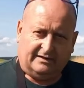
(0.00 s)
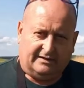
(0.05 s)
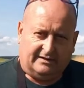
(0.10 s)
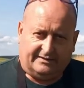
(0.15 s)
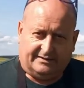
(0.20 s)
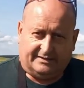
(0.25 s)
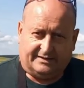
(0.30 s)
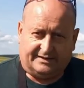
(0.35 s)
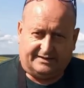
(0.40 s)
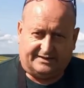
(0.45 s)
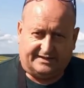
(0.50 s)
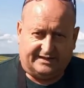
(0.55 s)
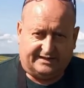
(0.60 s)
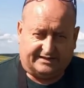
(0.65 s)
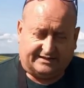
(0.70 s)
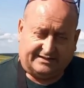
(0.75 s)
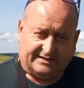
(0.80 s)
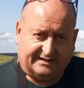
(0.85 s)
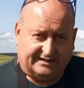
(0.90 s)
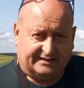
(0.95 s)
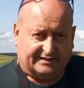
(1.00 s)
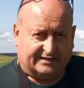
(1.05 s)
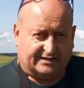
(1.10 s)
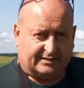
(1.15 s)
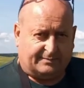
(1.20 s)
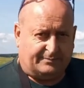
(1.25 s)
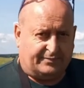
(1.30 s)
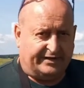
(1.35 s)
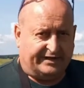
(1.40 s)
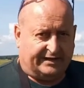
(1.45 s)
than it is in the
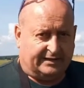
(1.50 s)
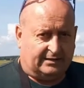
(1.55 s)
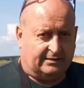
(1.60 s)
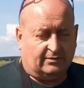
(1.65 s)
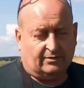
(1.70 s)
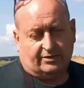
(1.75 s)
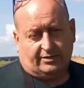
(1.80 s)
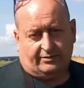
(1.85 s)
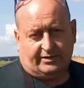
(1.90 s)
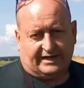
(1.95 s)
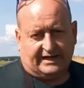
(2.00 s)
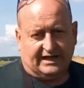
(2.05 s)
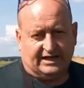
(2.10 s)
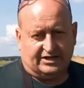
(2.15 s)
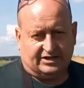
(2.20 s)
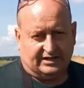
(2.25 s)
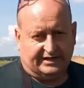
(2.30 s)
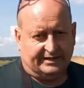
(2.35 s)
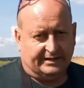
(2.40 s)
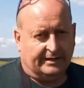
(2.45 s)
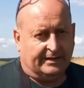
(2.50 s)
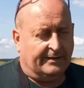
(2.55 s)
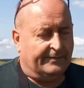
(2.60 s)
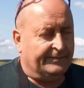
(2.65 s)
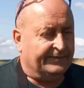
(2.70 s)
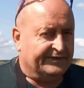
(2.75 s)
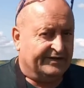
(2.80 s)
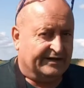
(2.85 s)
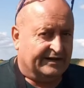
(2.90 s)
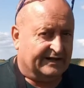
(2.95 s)
spring, although occasionally
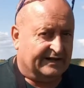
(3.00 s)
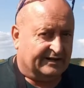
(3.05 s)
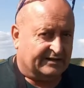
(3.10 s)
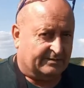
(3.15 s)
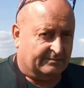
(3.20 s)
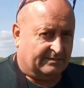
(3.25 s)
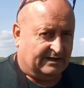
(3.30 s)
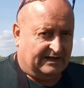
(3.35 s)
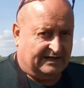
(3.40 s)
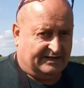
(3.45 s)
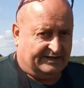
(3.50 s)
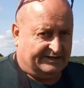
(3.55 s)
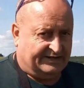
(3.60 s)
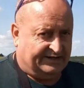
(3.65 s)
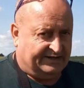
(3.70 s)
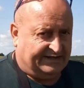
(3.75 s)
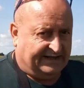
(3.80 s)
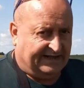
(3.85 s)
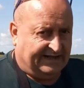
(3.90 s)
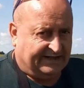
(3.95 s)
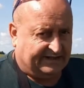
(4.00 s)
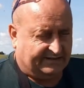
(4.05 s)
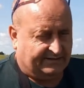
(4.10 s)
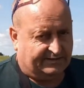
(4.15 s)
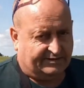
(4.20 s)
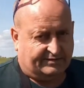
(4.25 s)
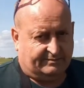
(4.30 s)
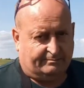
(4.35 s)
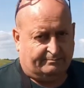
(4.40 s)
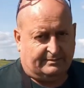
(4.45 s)
you can get some in days and
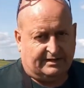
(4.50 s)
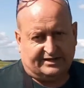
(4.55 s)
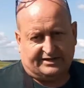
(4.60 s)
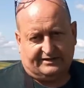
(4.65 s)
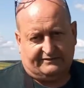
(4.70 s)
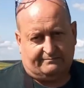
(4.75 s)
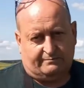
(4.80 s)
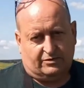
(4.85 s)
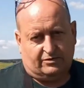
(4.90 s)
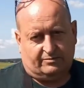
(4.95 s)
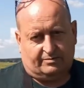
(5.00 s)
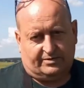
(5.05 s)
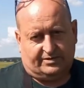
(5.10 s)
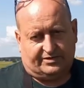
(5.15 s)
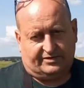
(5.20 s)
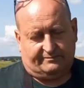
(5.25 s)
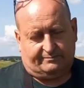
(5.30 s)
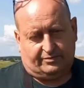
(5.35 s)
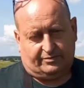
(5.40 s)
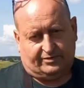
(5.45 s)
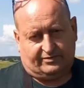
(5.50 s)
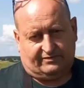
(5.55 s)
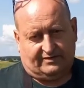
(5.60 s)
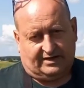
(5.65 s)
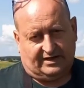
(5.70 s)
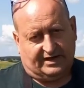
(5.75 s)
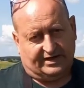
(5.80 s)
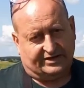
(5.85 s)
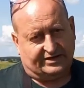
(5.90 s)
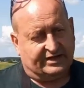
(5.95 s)
some massive movements of
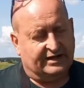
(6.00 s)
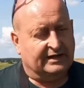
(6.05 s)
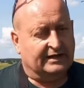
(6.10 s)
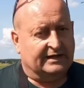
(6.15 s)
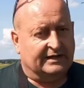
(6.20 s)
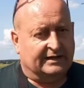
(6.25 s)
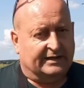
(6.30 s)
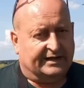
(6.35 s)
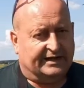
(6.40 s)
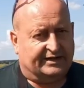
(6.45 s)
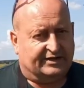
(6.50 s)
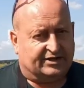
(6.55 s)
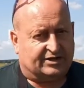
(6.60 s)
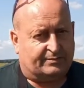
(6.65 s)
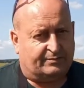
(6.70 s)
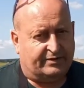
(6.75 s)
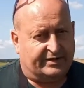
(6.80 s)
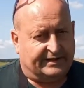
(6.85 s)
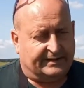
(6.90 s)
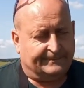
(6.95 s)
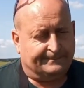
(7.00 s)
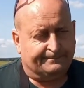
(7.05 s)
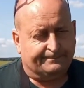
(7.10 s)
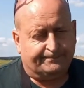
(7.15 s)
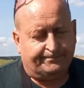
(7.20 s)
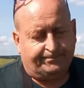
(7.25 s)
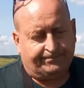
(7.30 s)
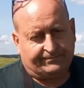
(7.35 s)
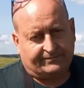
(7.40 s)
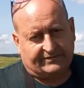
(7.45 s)
butterflies in spring.
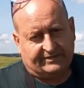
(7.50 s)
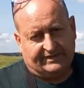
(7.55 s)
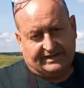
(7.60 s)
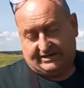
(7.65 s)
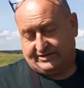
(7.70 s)
Now,